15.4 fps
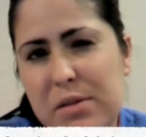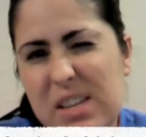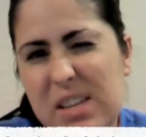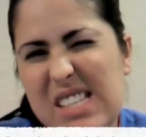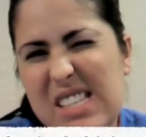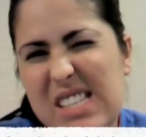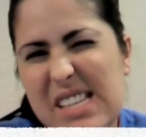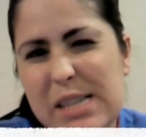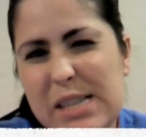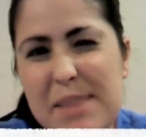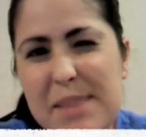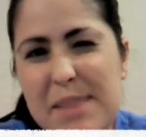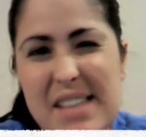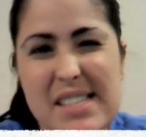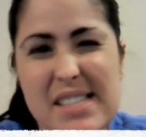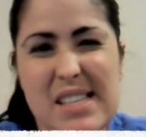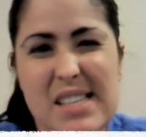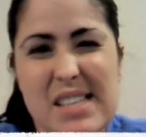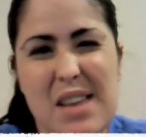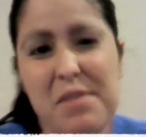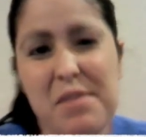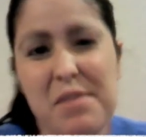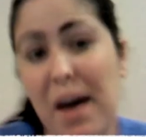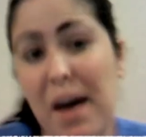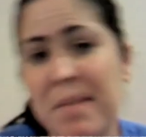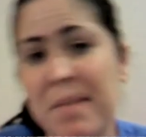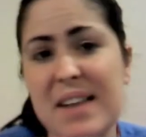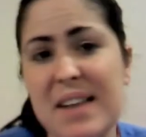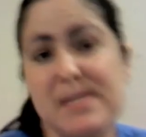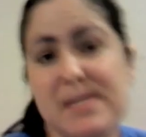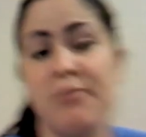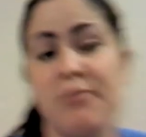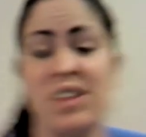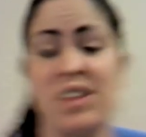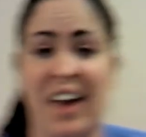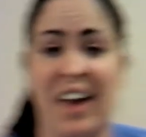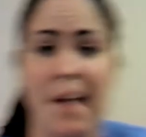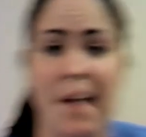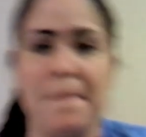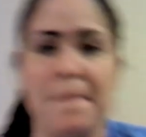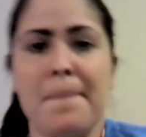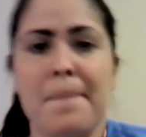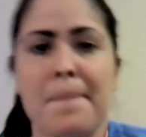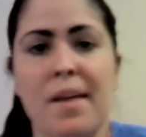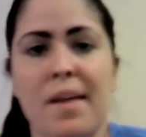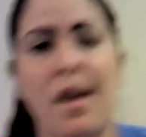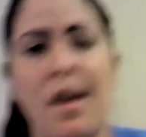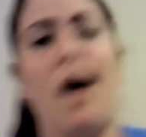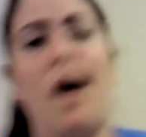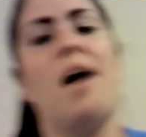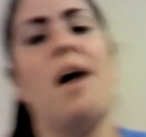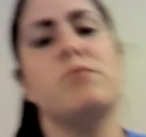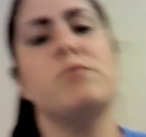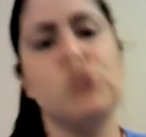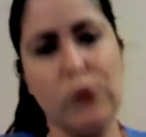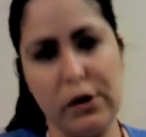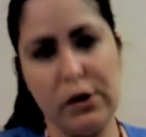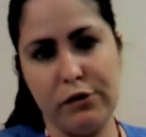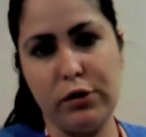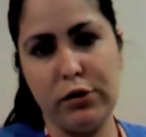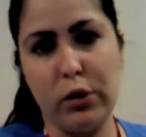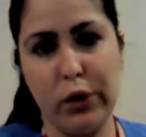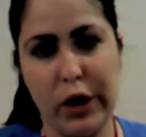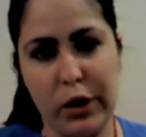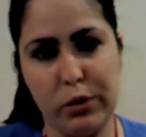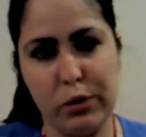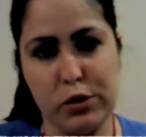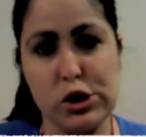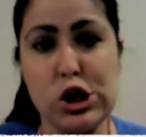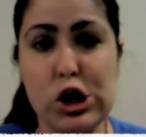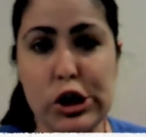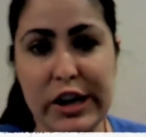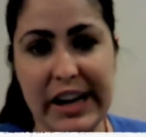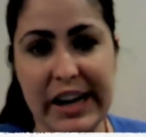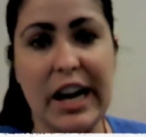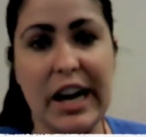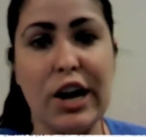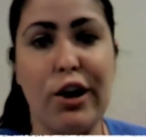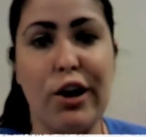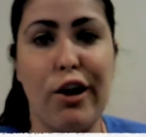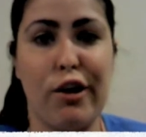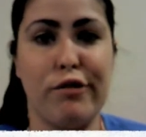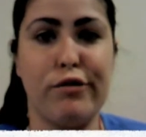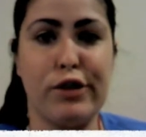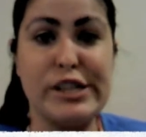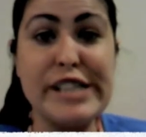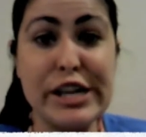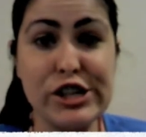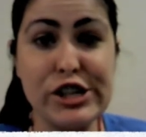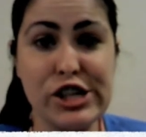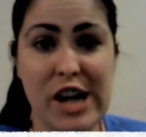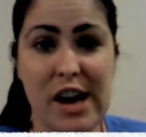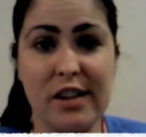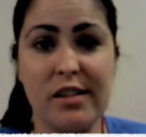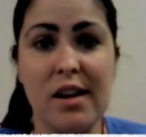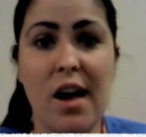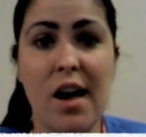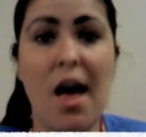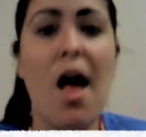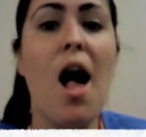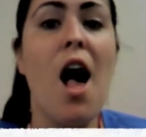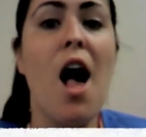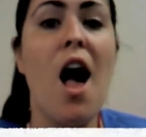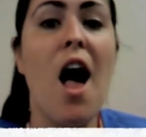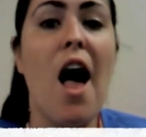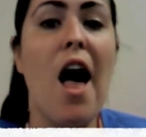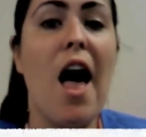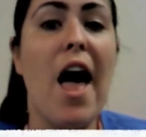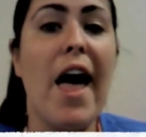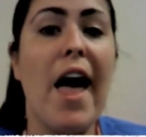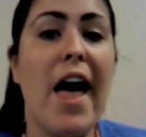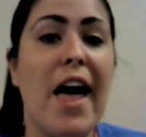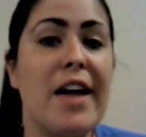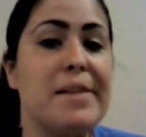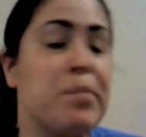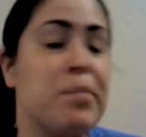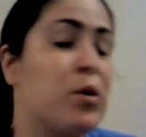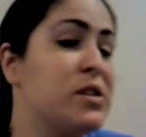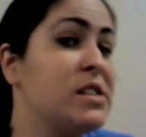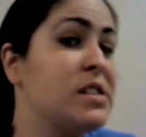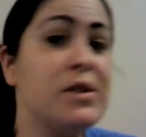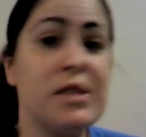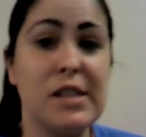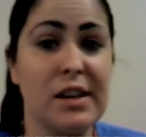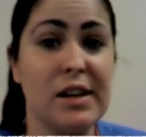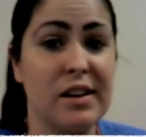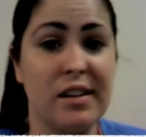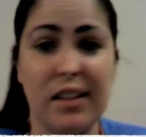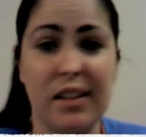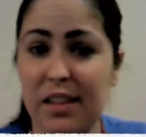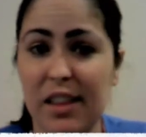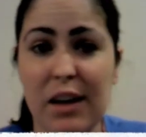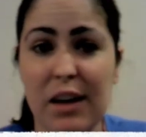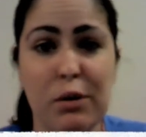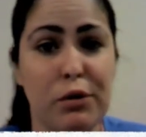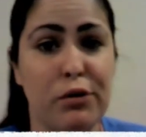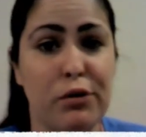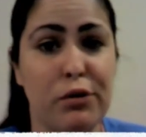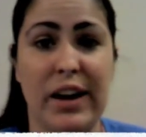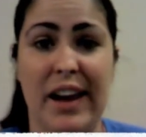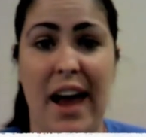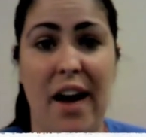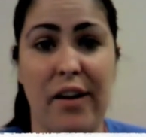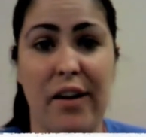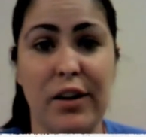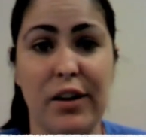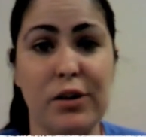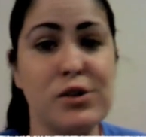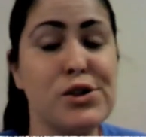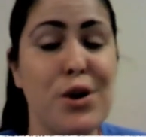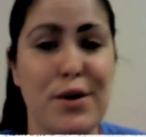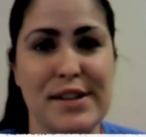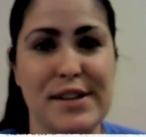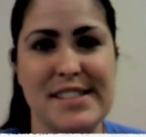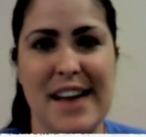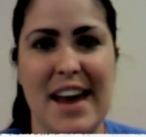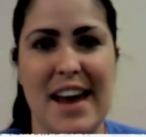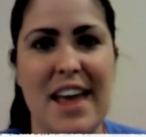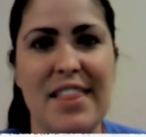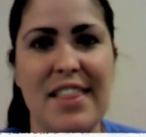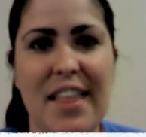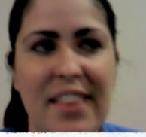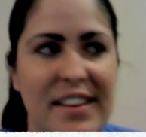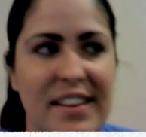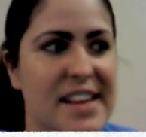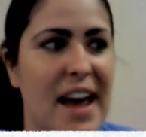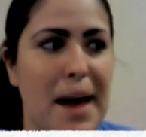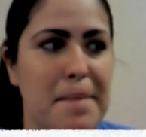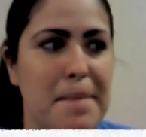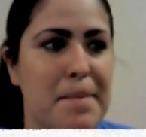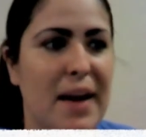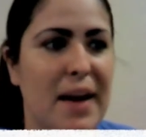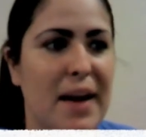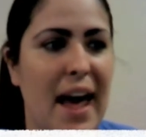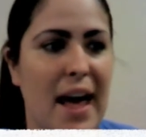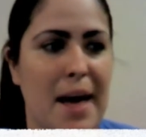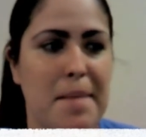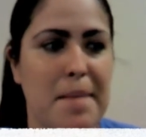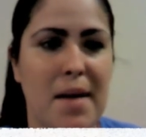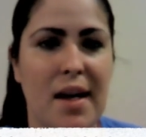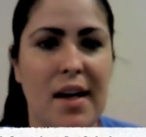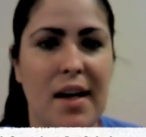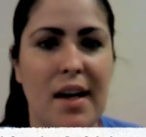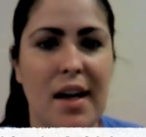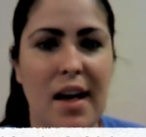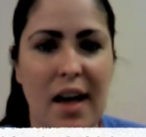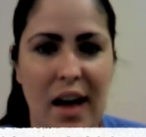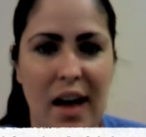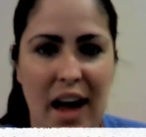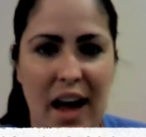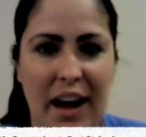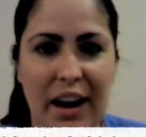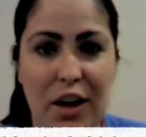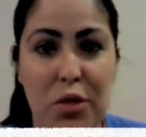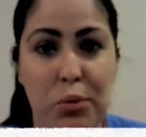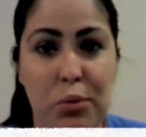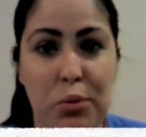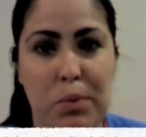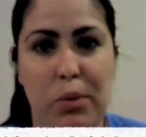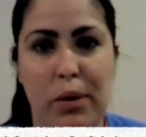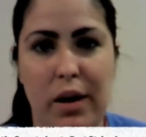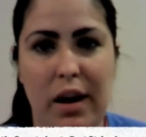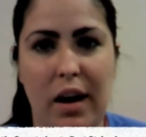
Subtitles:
5 minutes left in the game. Terrell Floyd returned the kickoff for a touchdown. And Port St. Lucie, they were freaking out. They were so excited. And then this game became like a 3-point,